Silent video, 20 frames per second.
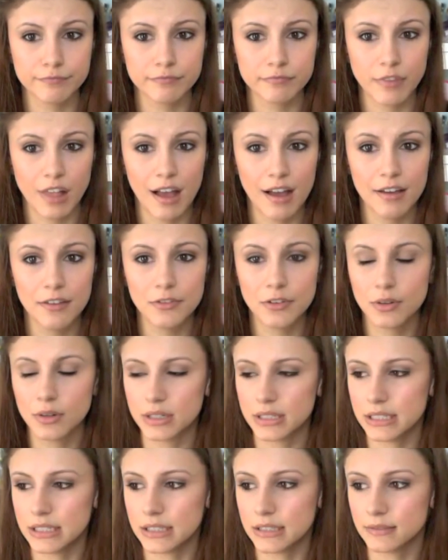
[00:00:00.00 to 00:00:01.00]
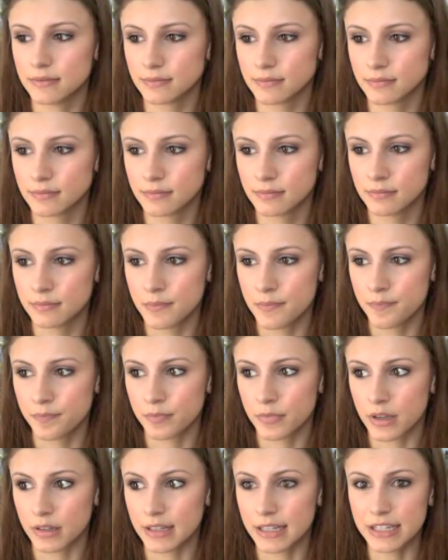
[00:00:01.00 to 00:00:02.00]
I have no idea.
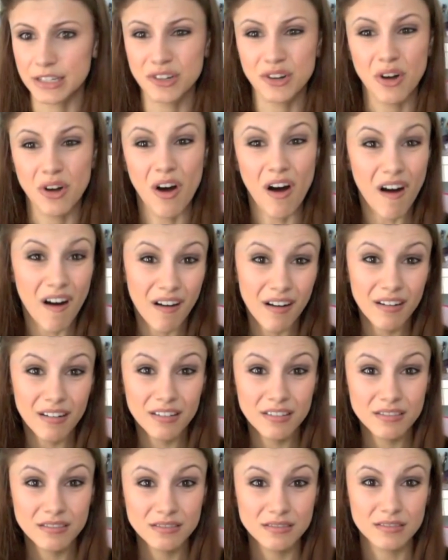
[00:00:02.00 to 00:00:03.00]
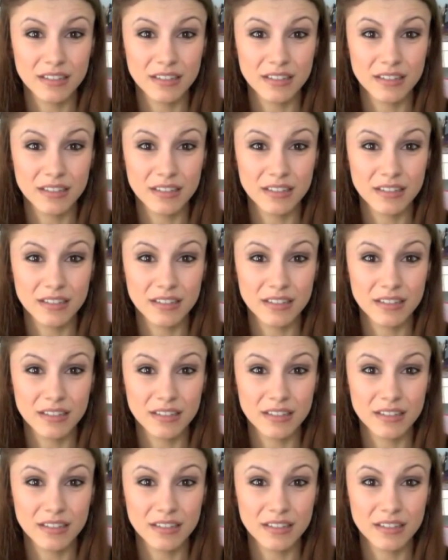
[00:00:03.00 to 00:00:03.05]
Like in a car?